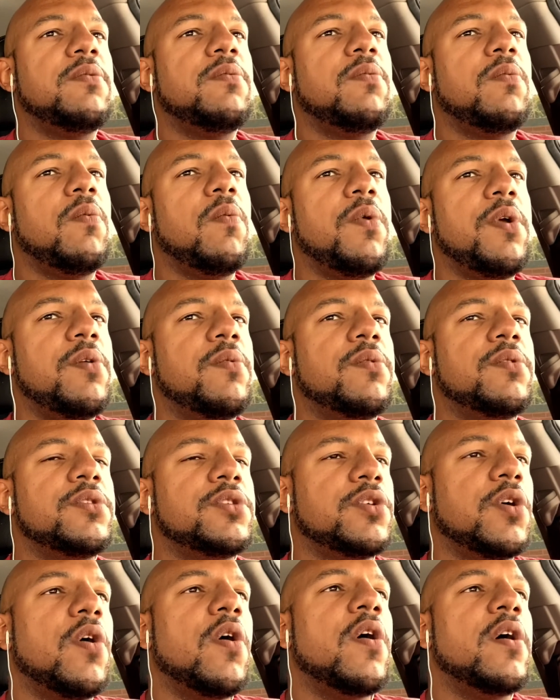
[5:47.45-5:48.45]
we were
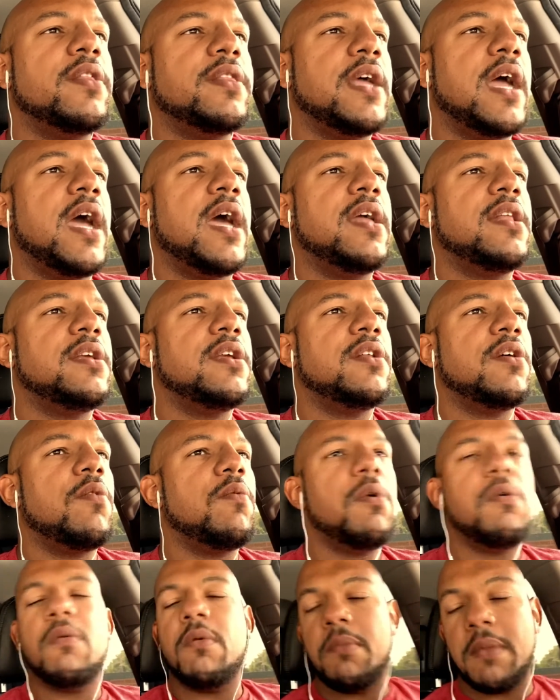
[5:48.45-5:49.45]
taught that, we
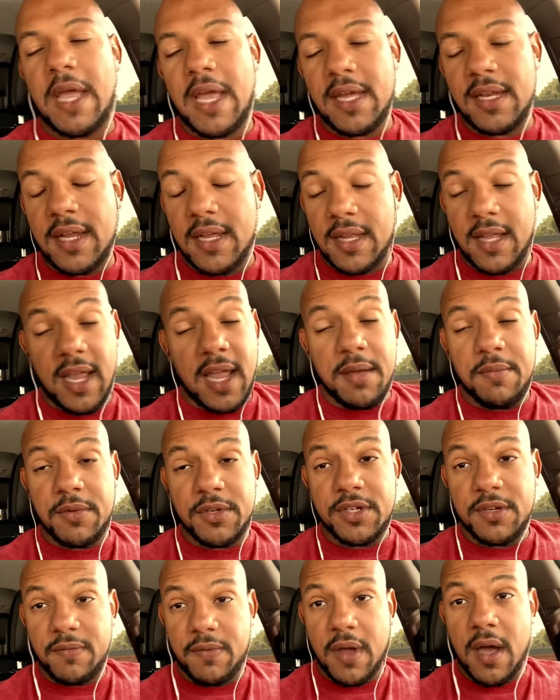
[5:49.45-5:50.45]
were made in the image
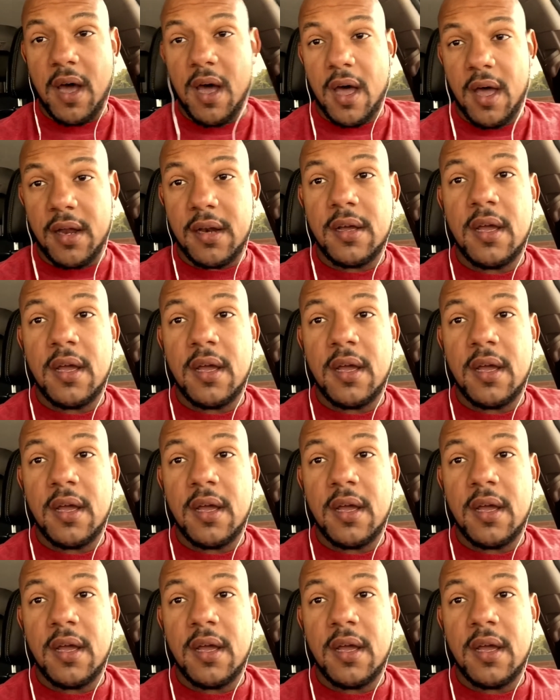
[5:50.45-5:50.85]
of God.